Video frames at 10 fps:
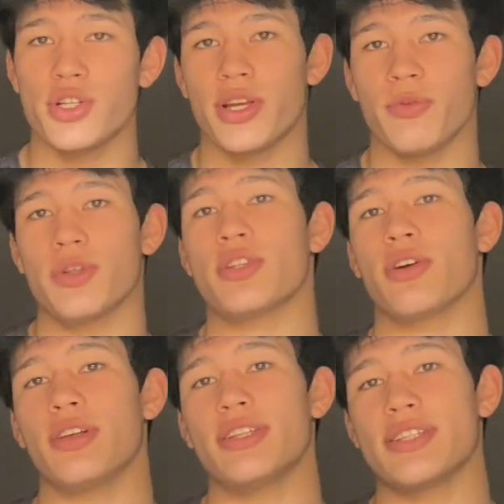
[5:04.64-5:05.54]
it
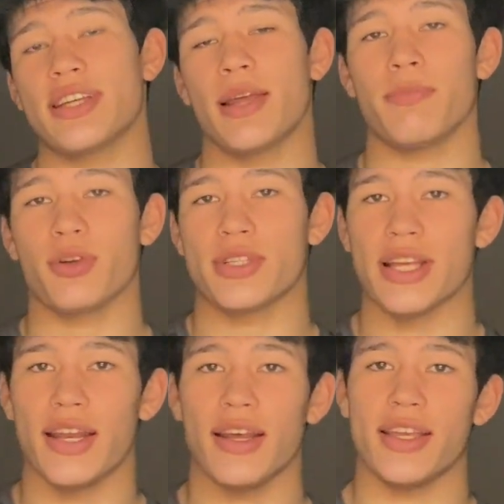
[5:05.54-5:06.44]
returns
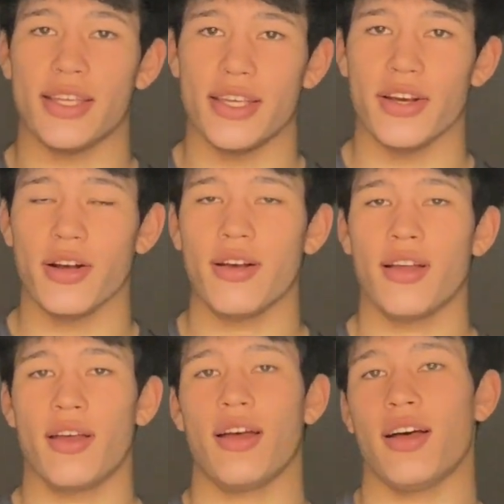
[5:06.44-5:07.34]
10% a year.
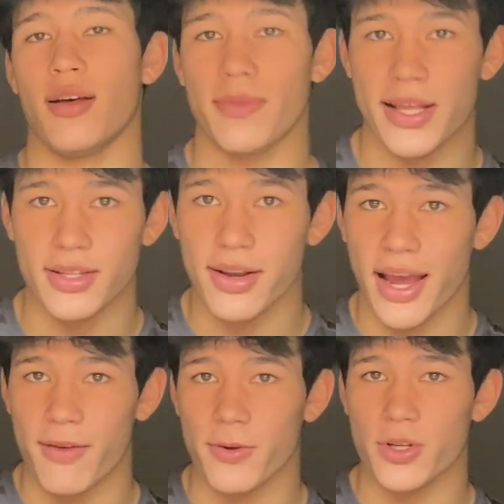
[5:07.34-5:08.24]
That's on
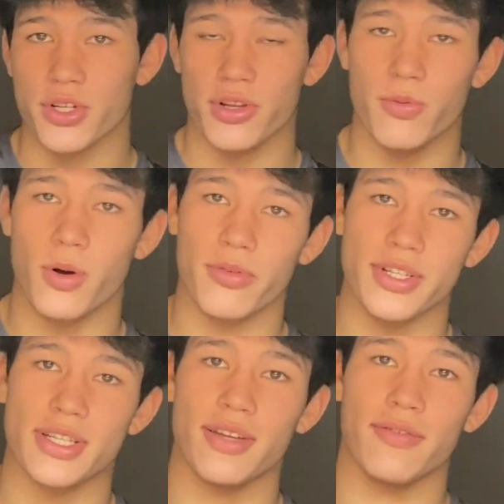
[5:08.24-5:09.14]
average, so you won't
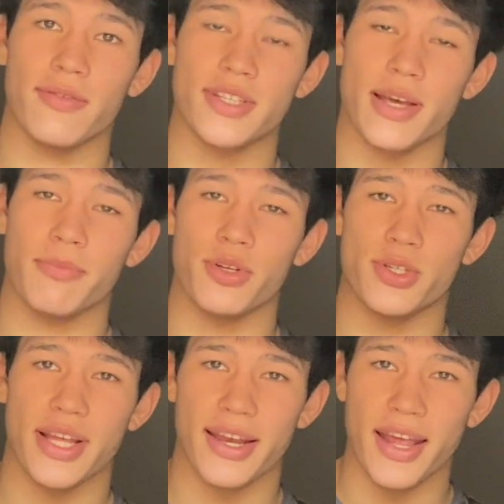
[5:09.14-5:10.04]
receive
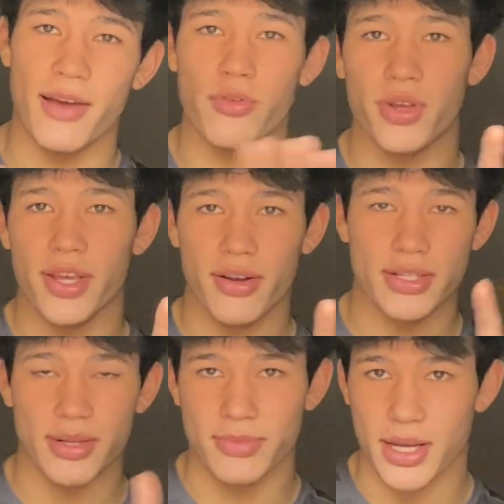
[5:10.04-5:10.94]
10% every year.
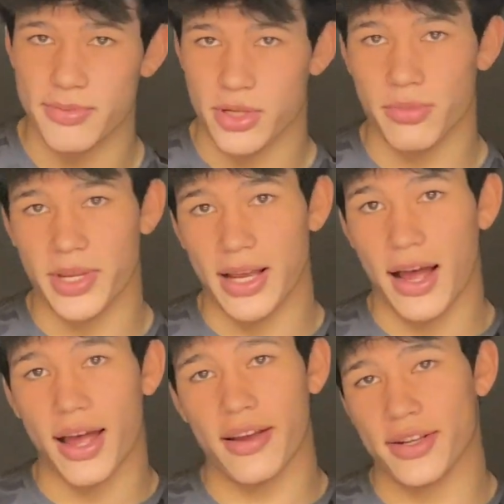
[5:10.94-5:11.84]
Sometimes it'll be
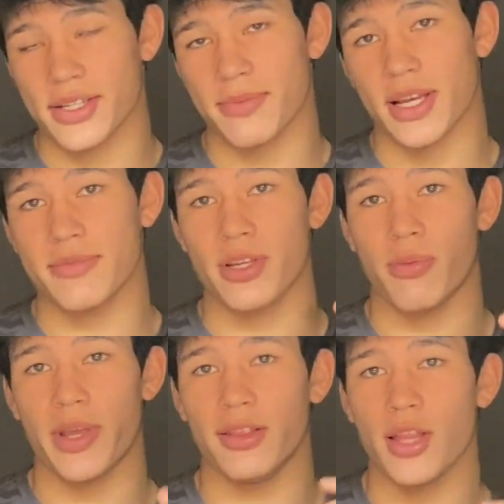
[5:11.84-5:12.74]
higher, sometimes it'll
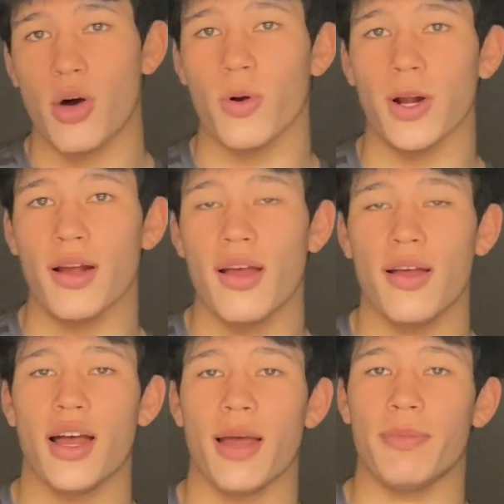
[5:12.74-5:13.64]
be lower.
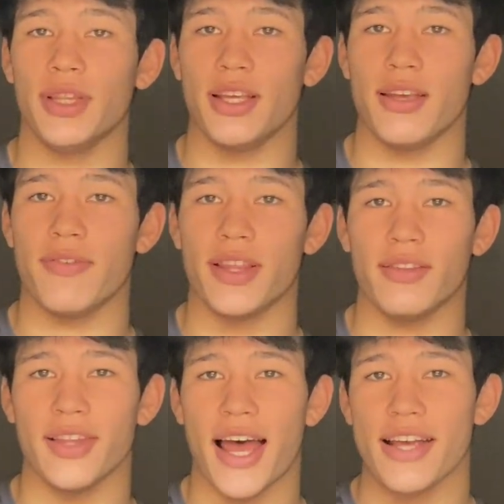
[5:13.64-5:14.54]
I believe in the
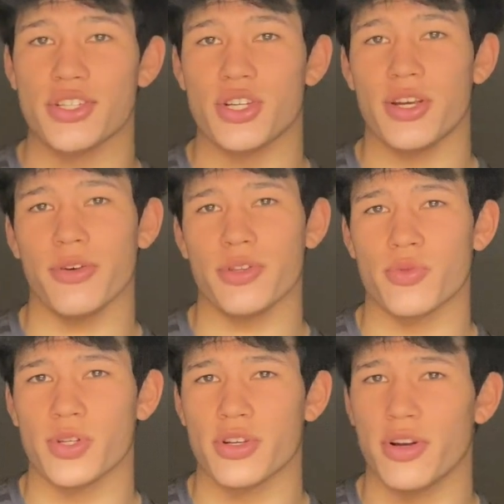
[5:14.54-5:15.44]
last year, it's
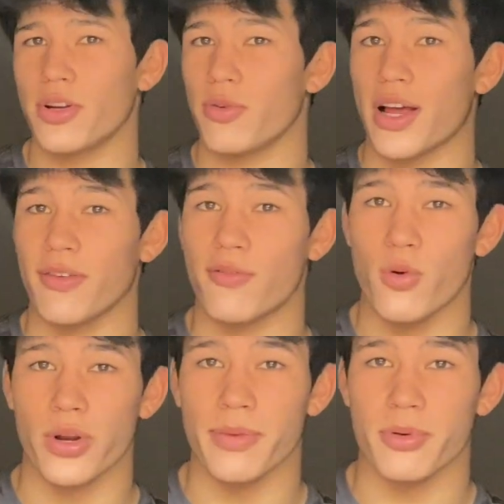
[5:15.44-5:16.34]
returned around
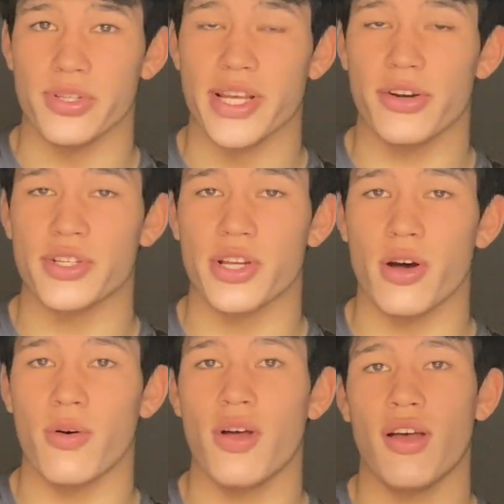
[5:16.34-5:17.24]
40% or so.